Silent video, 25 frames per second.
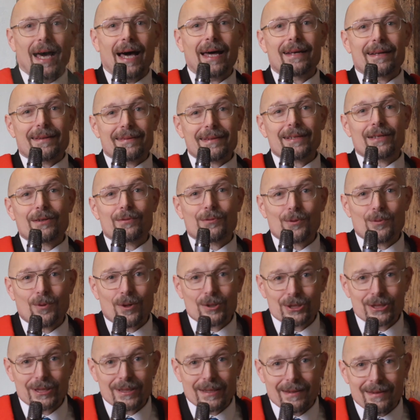And thank you for
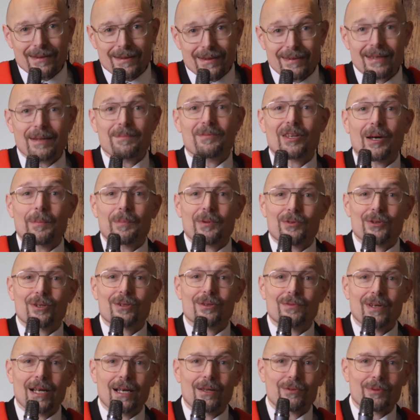watching. Thumbs up if you
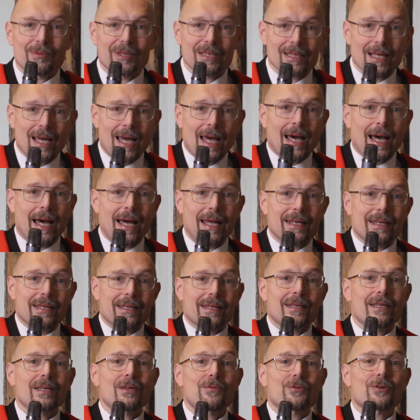got value from it. And
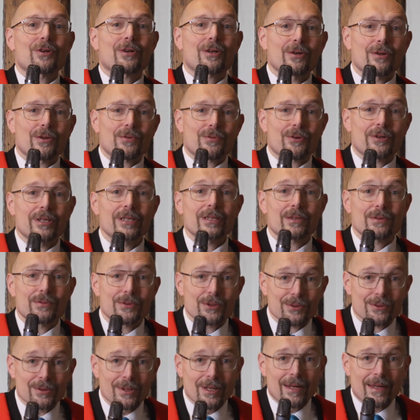if you're going for
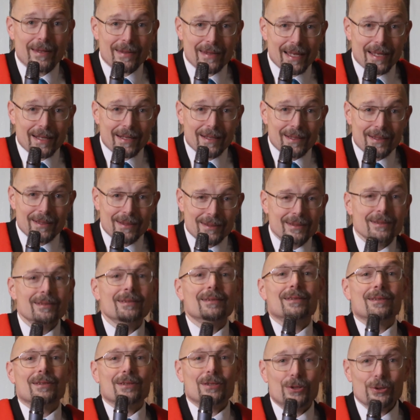interview, then
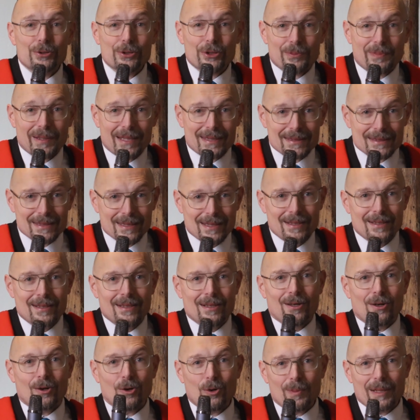do your best.
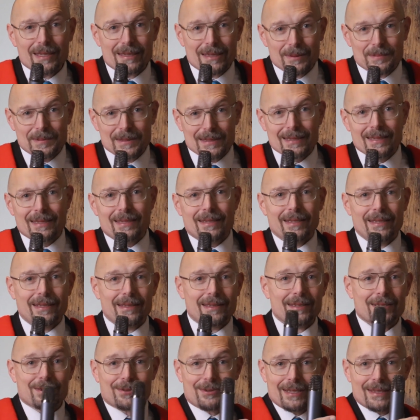All my tips in
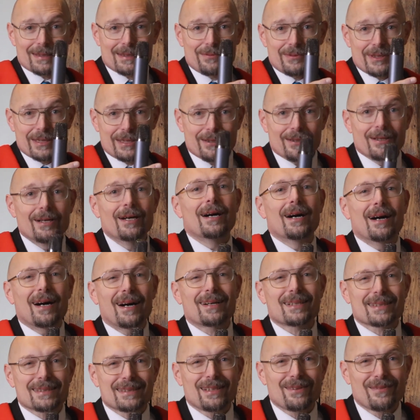this related video
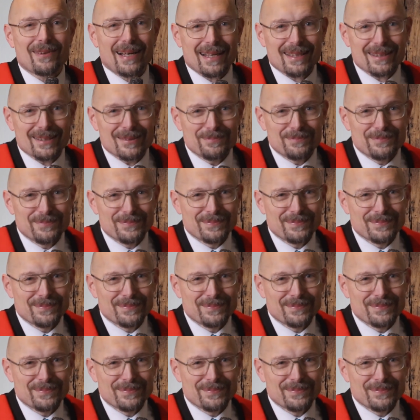are still valid.